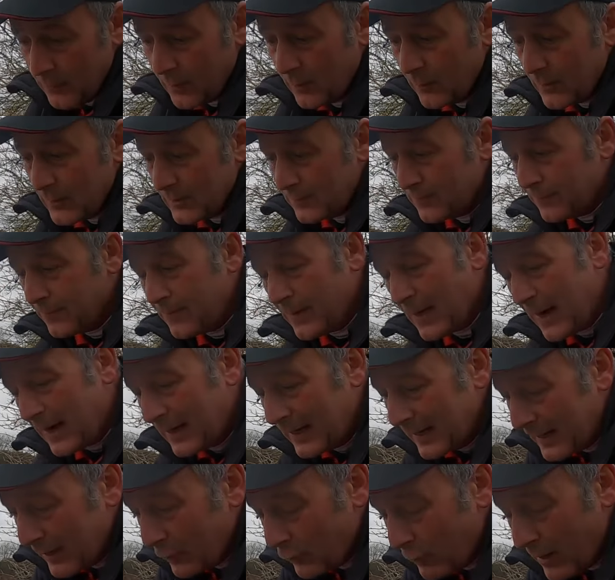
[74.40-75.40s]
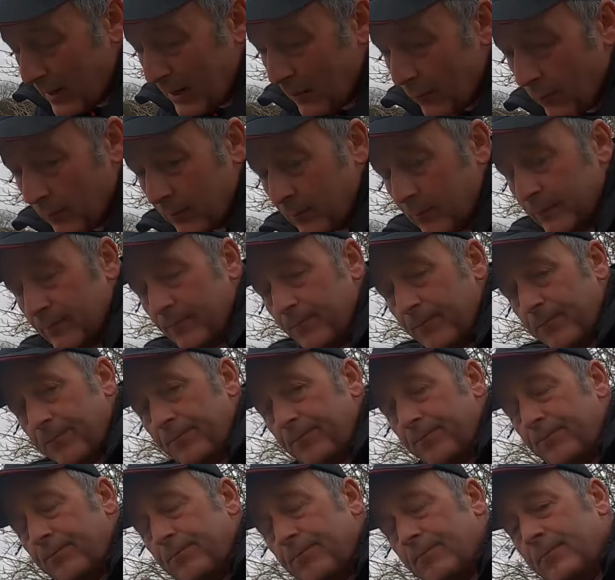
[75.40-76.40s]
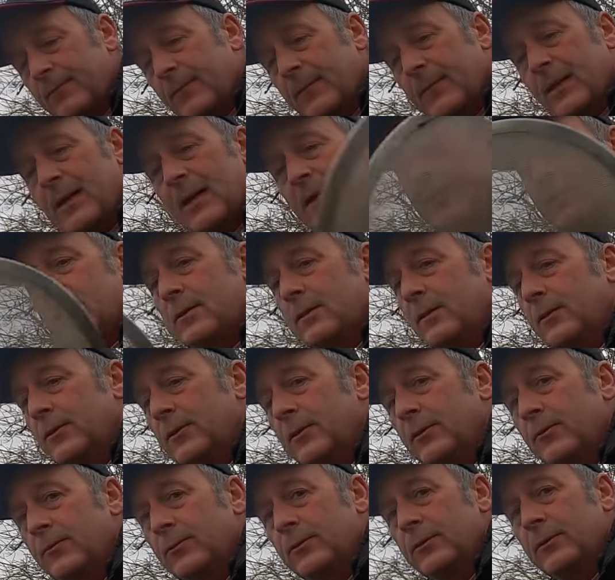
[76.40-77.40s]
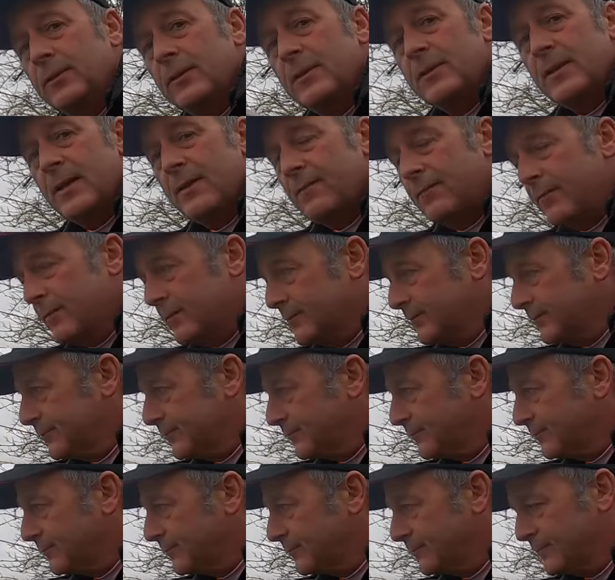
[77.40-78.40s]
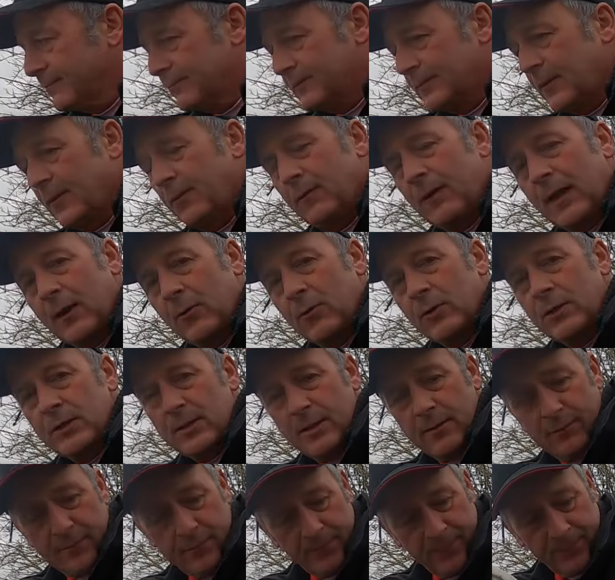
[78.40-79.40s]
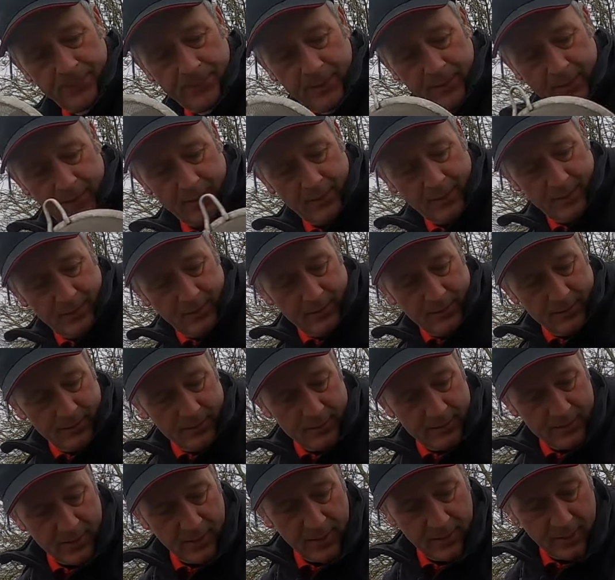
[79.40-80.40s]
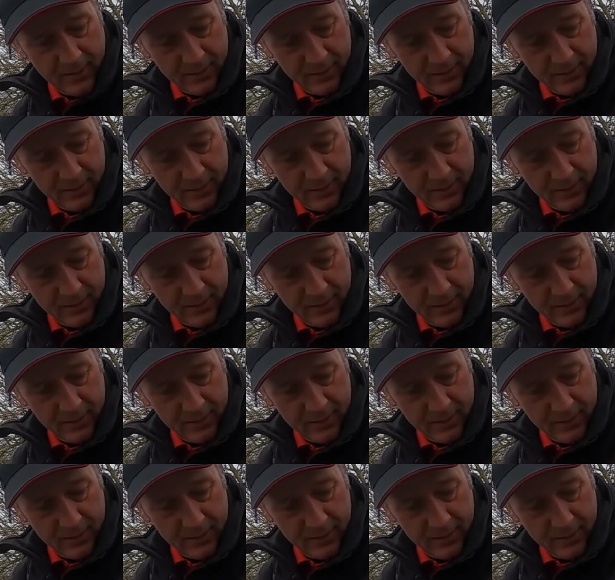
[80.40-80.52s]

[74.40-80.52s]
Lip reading: though it's finely ground, I still use the sieve, the flour sieve, to take